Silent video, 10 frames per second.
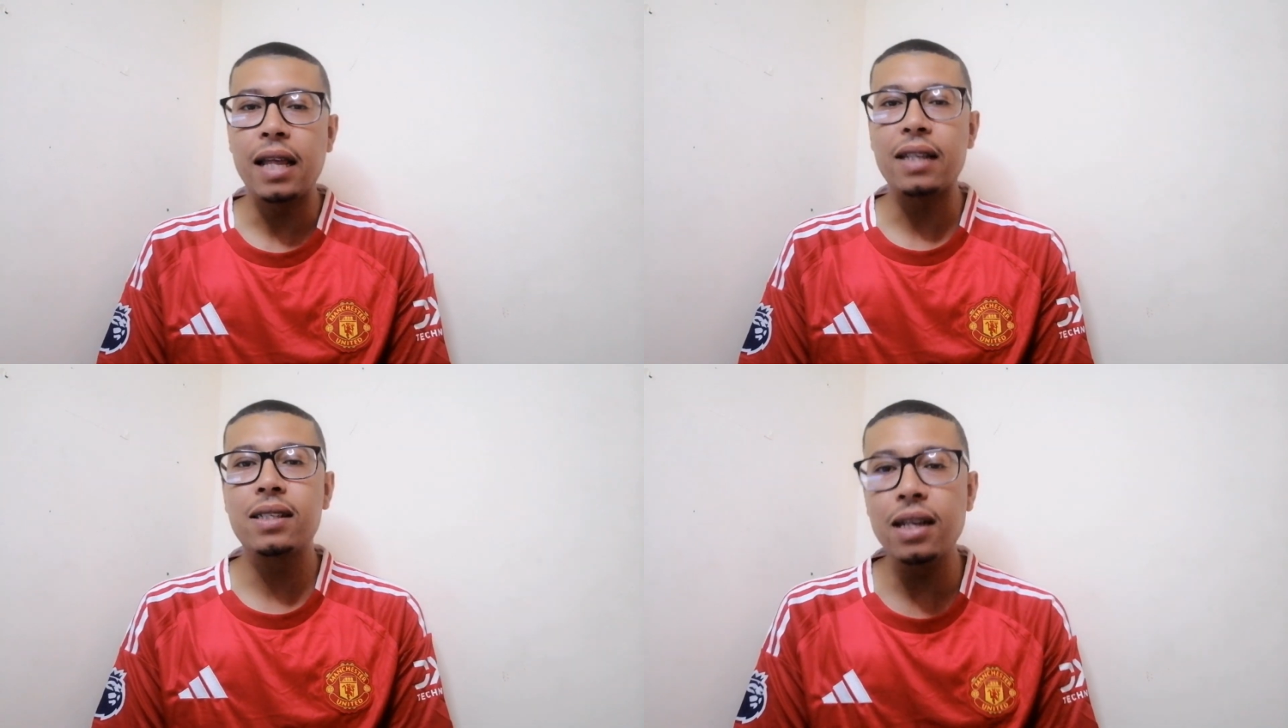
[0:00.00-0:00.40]

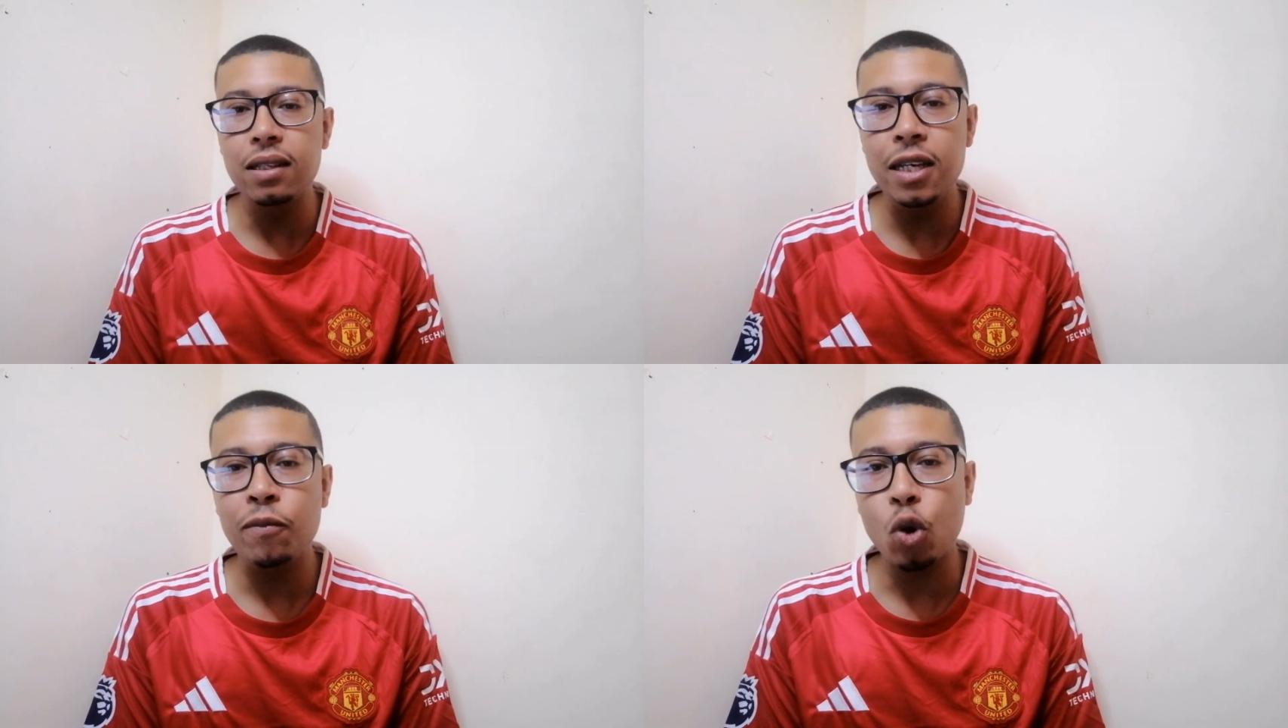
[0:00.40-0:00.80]
that
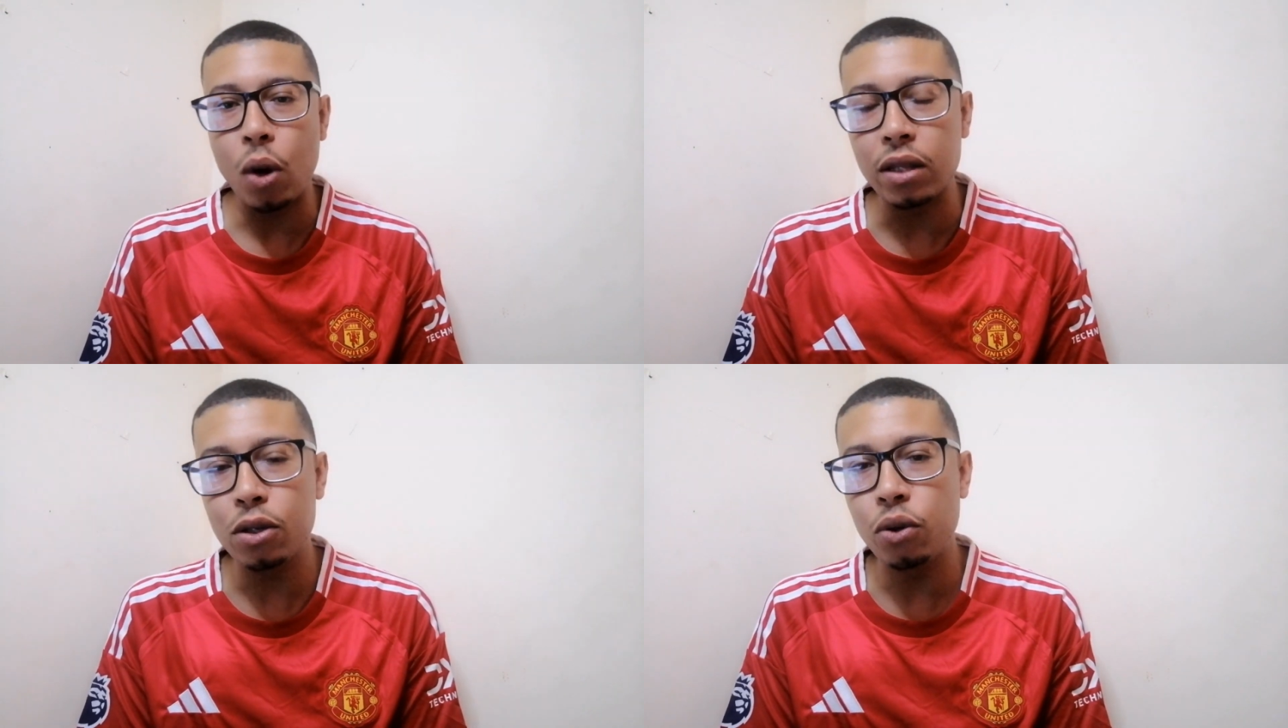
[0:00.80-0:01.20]
City
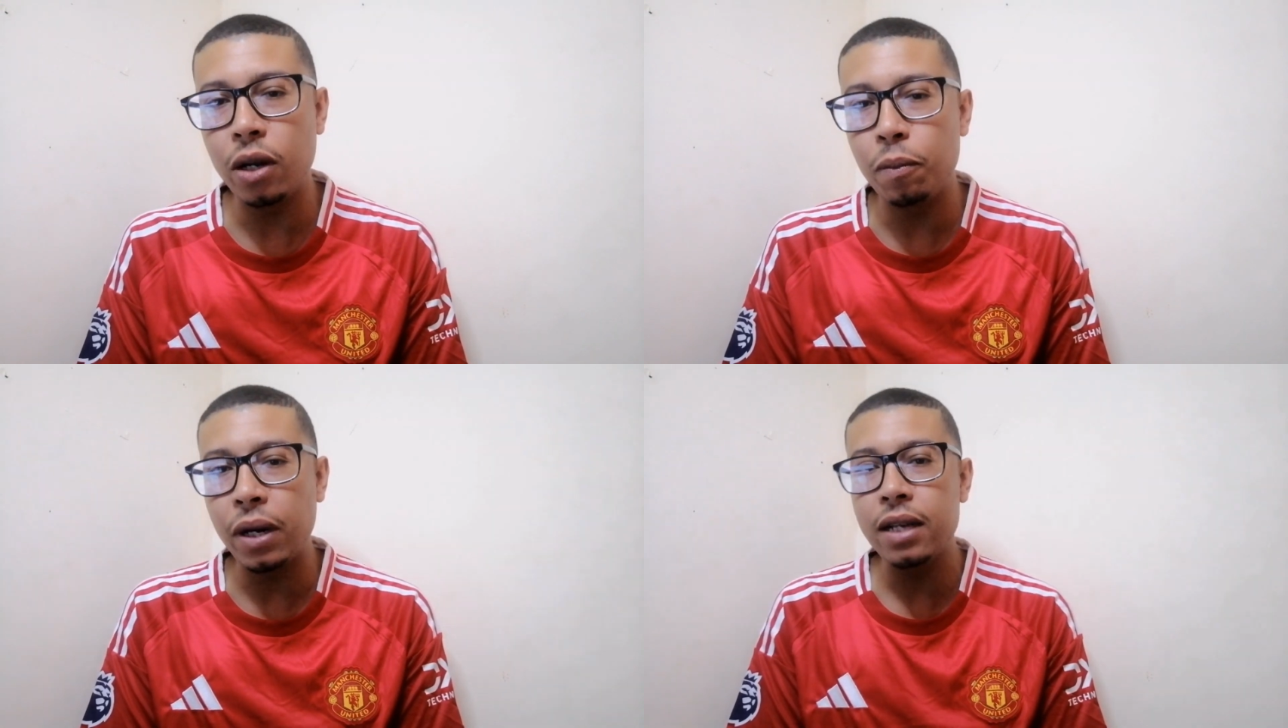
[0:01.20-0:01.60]
wanted
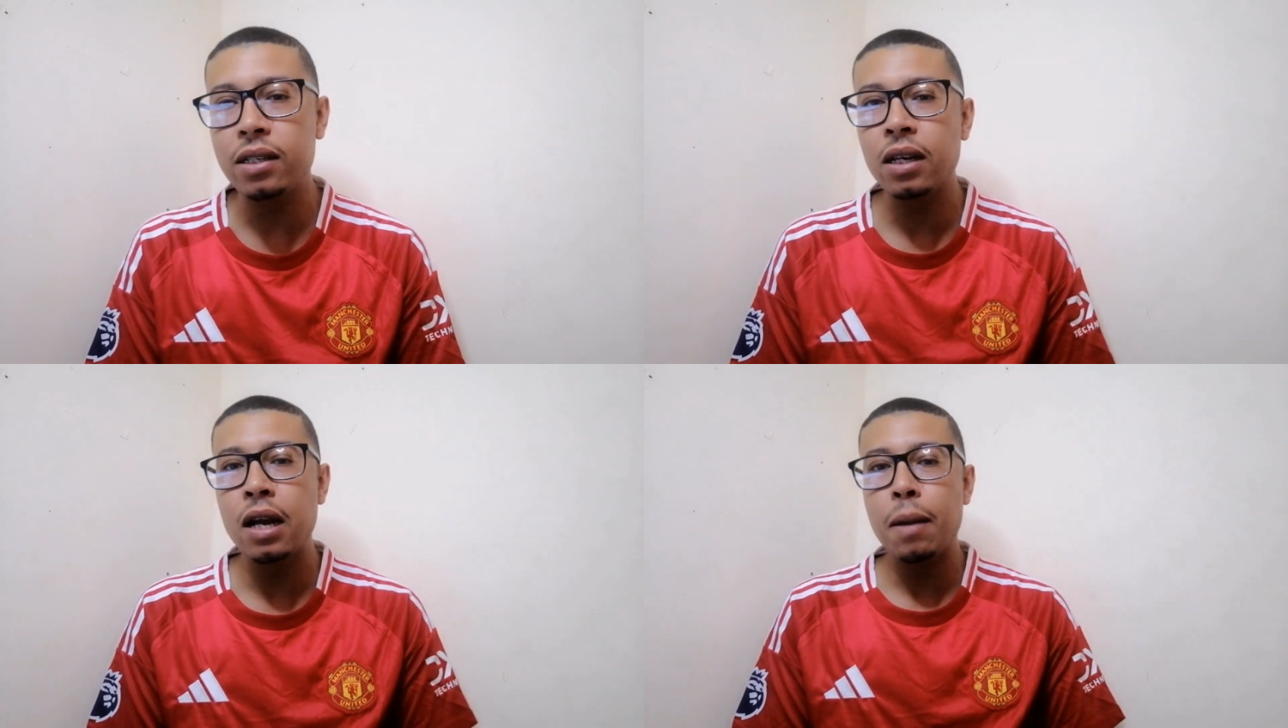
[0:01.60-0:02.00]
to
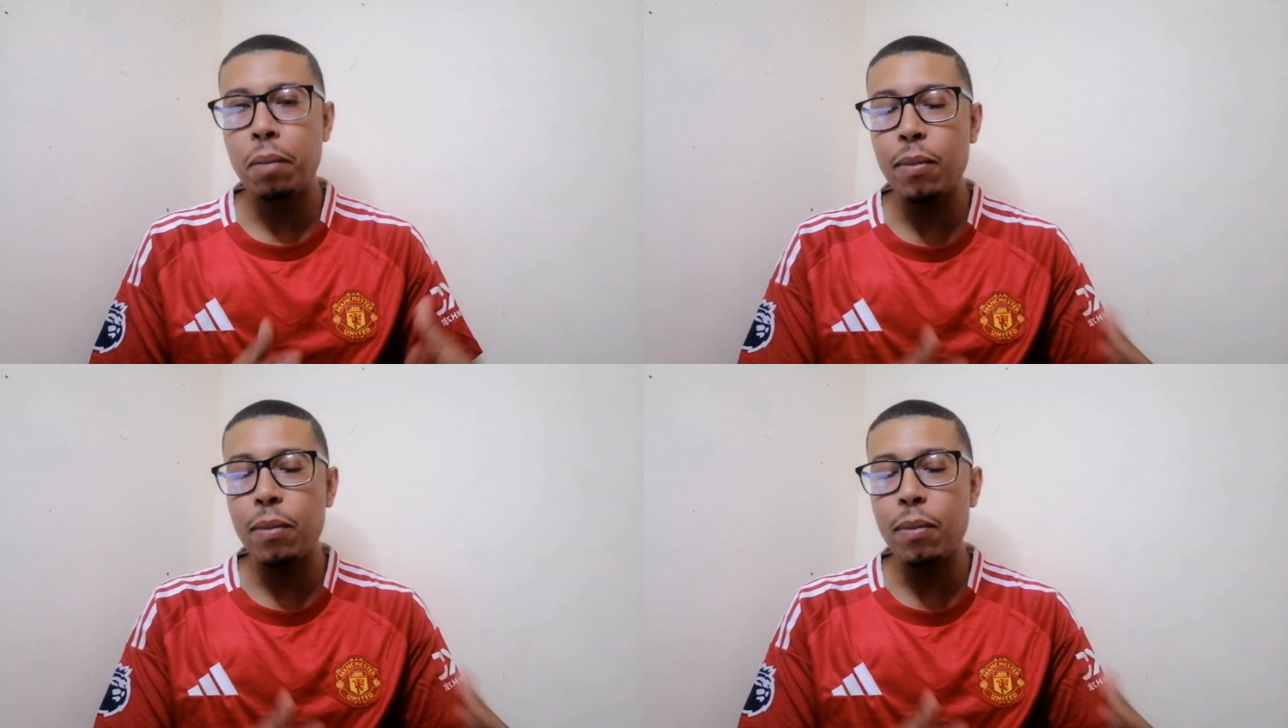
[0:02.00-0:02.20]
replace